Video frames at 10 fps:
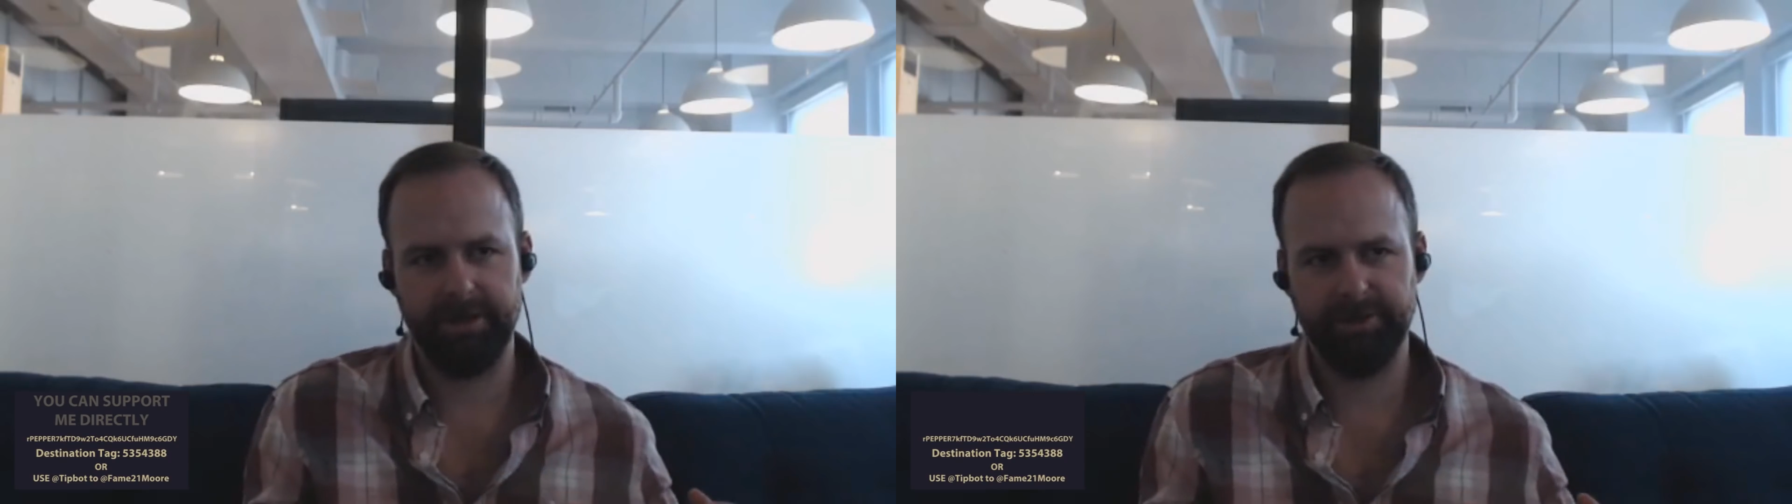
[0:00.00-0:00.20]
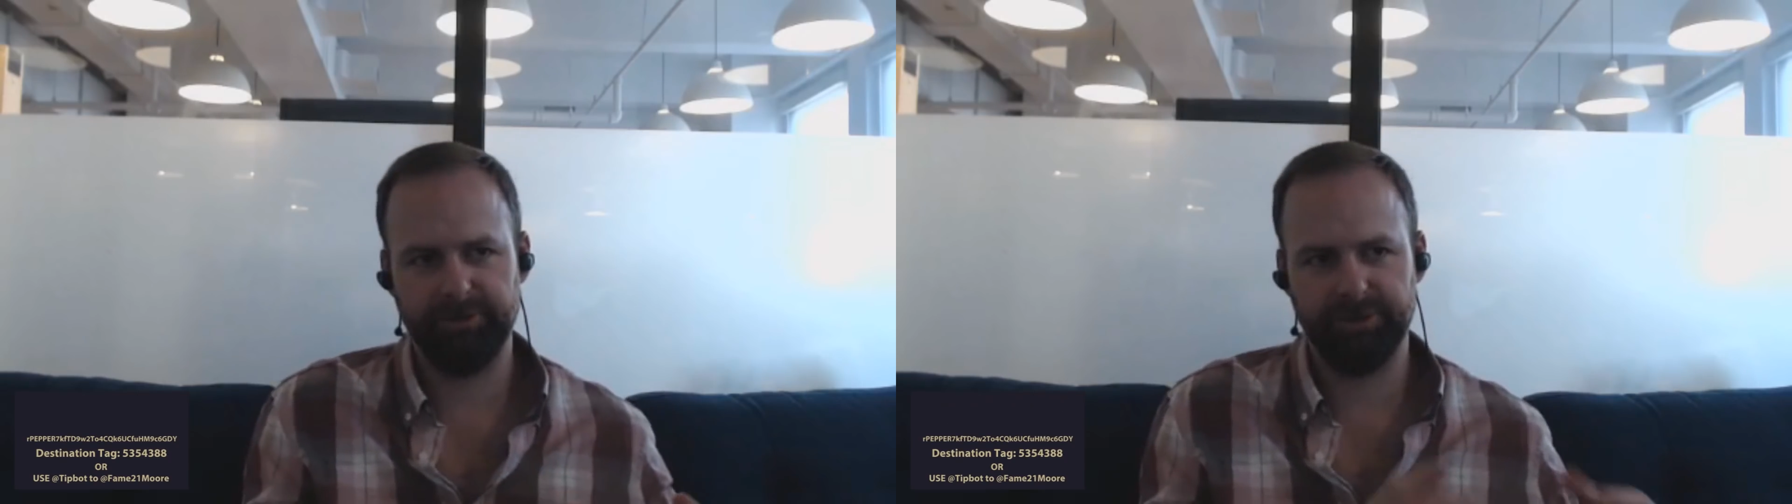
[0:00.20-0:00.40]

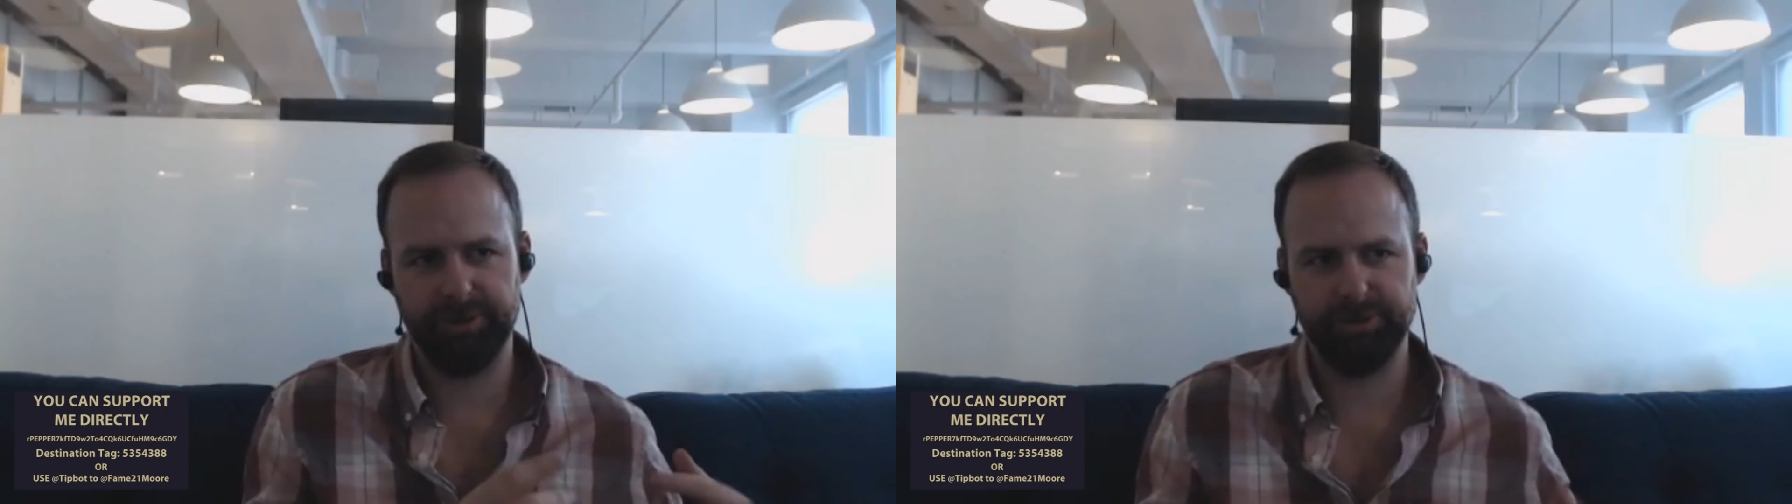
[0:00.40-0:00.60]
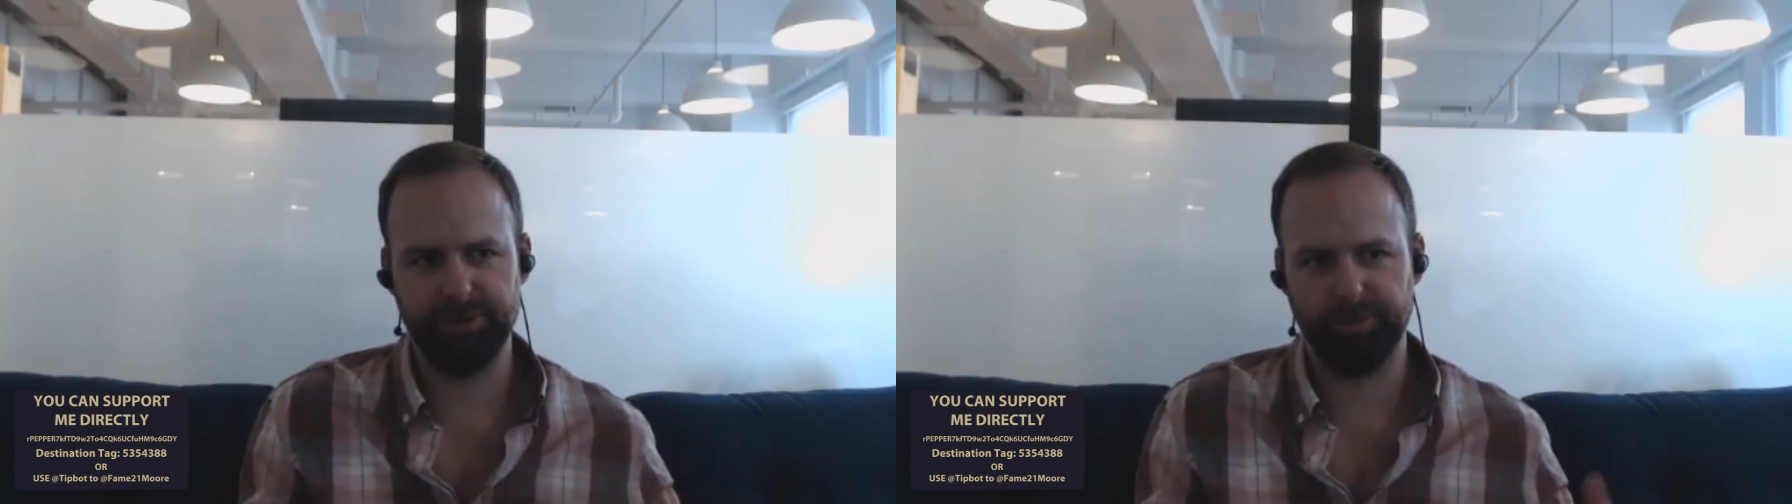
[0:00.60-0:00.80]

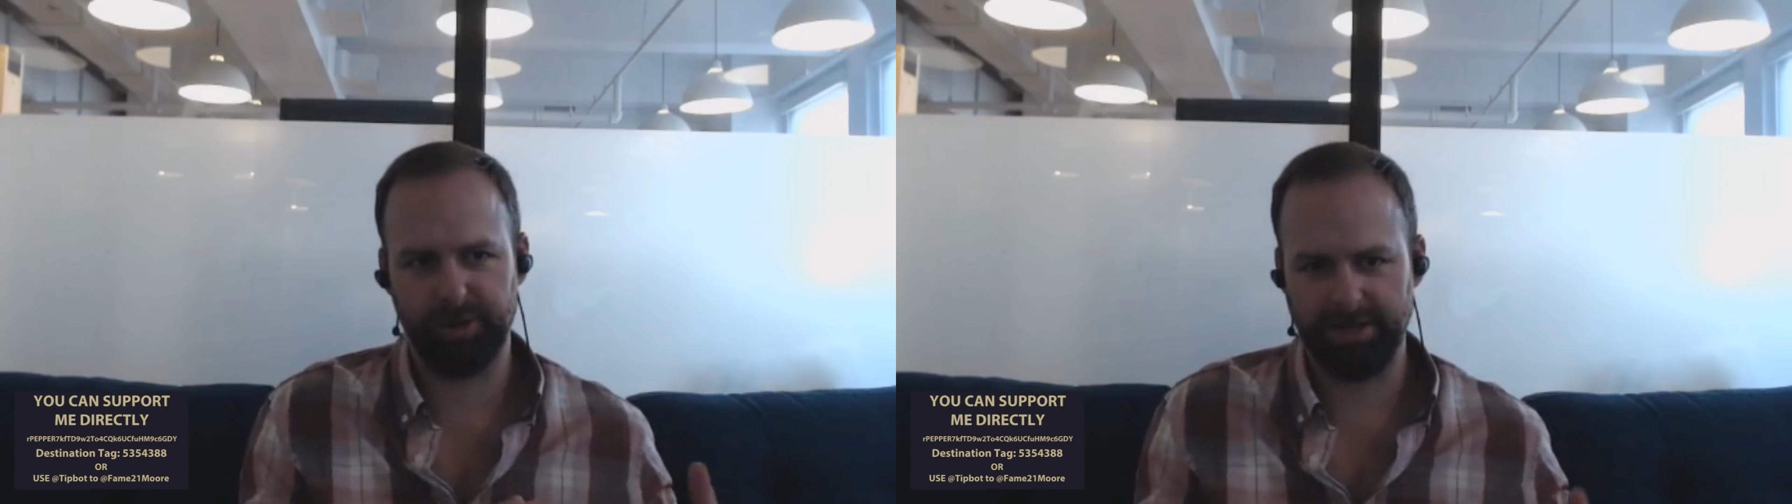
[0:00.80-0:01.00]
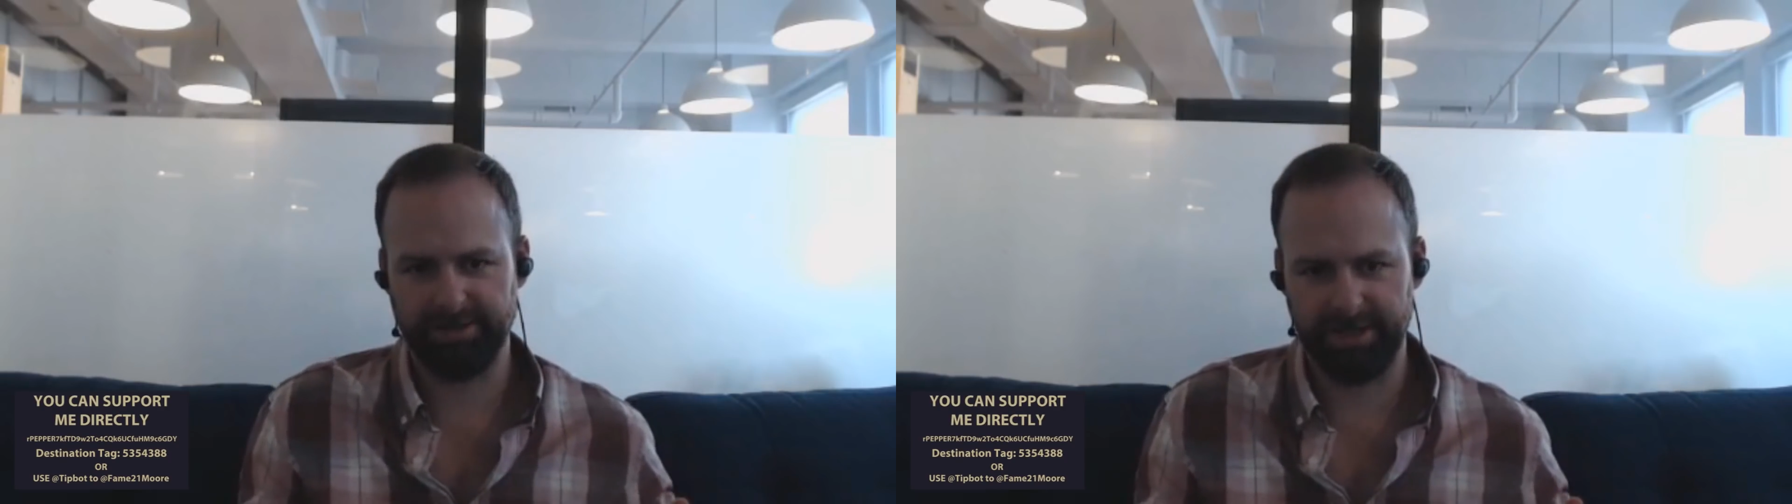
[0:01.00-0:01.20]
institutional
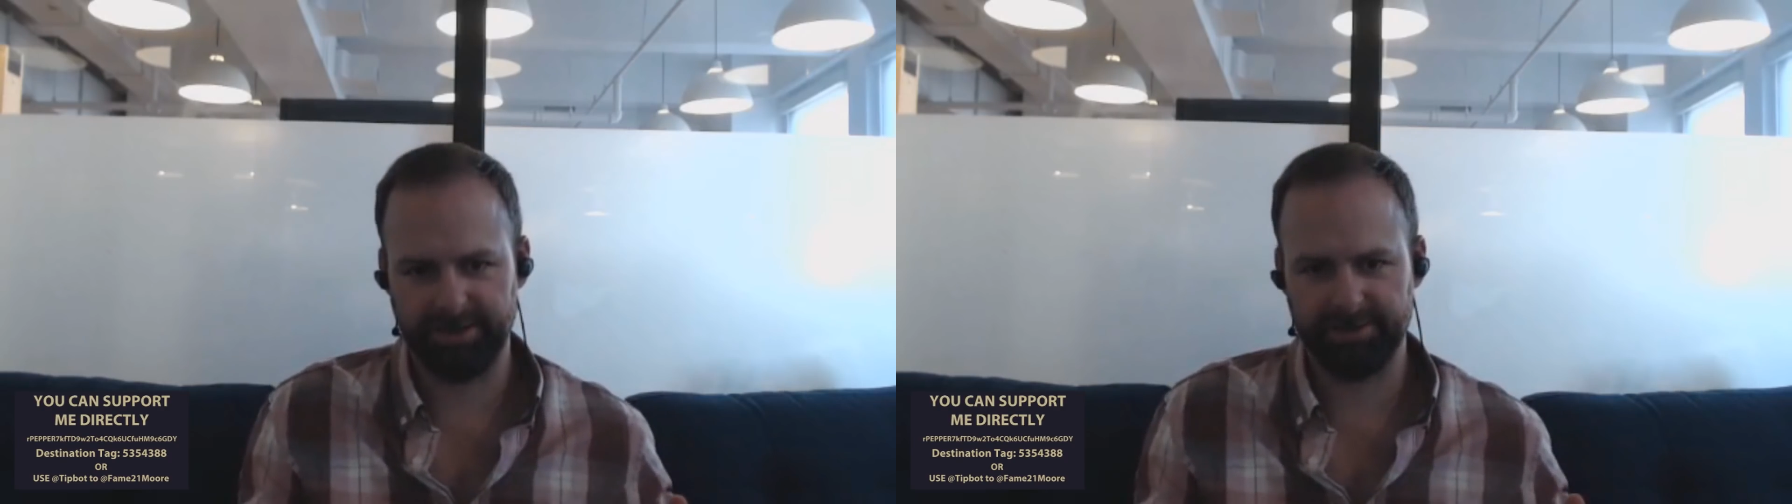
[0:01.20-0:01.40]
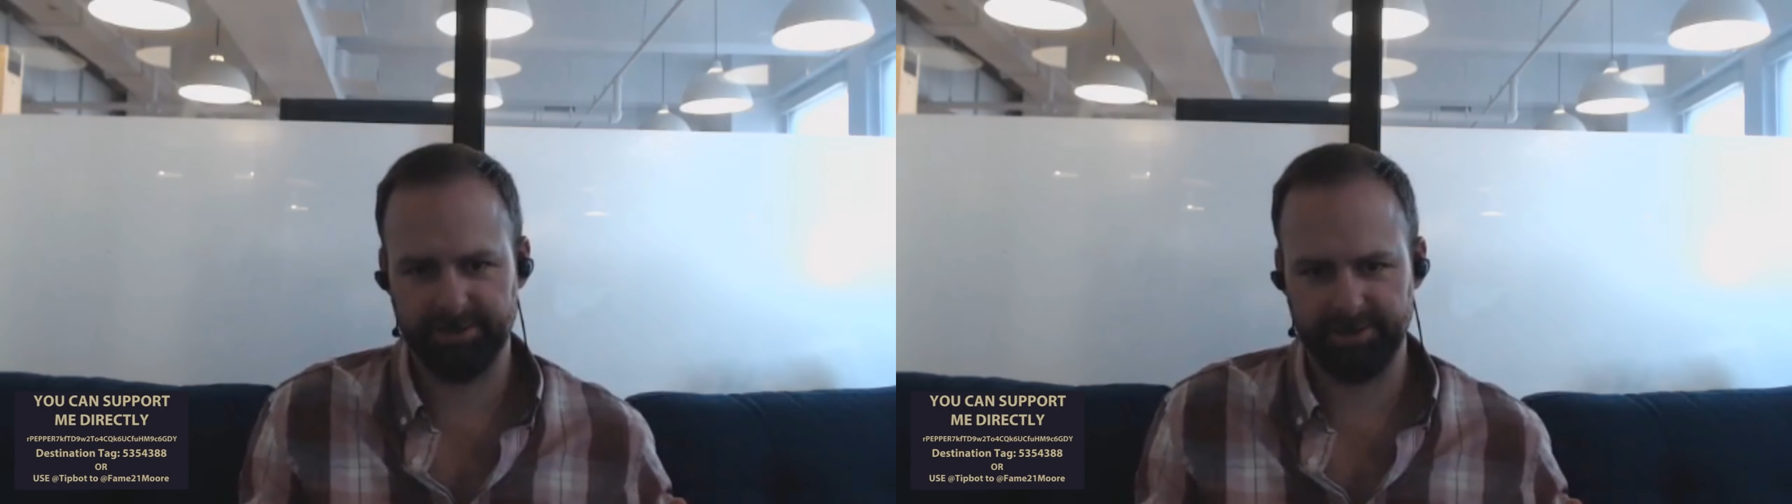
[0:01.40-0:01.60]

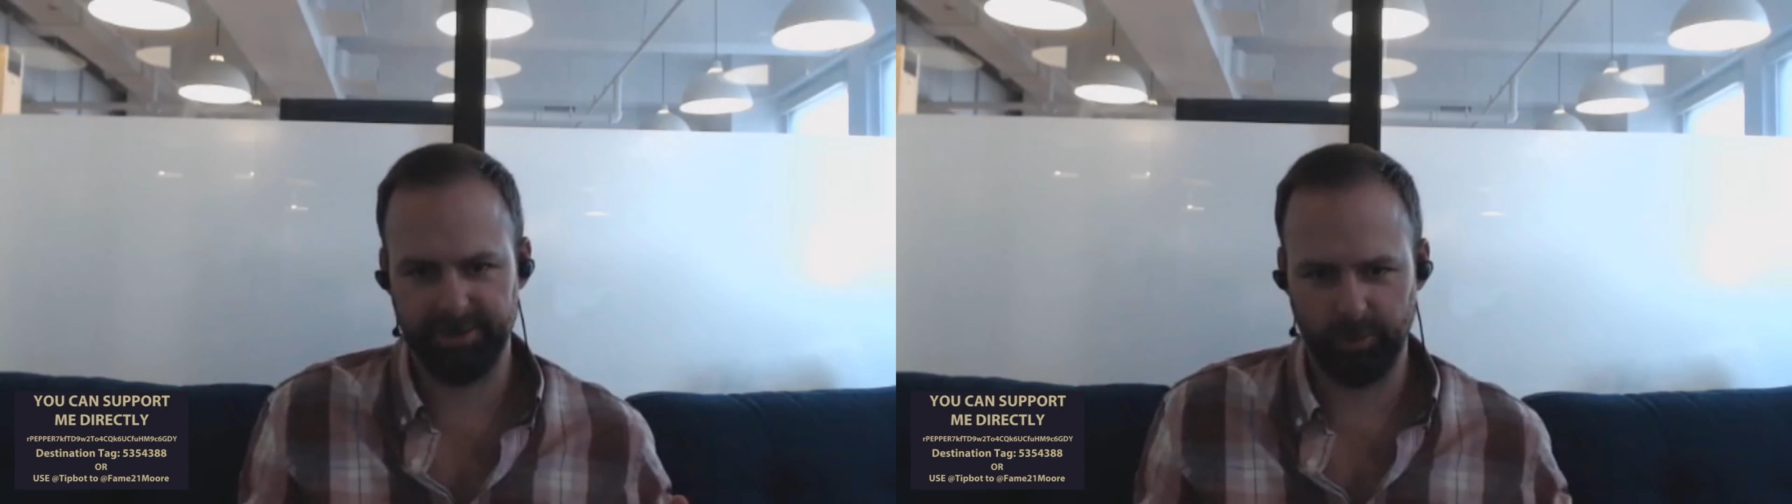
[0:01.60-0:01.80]
process